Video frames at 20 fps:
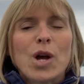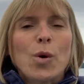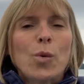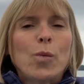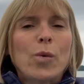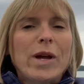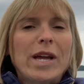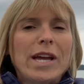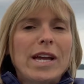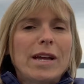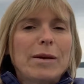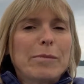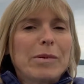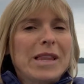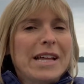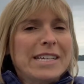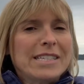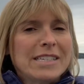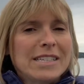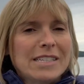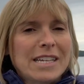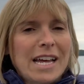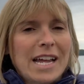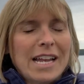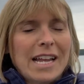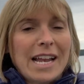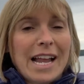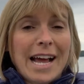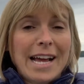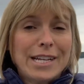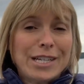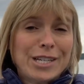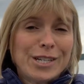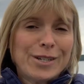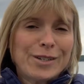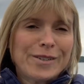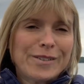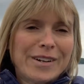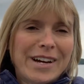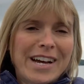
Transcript: we place a tenant. I do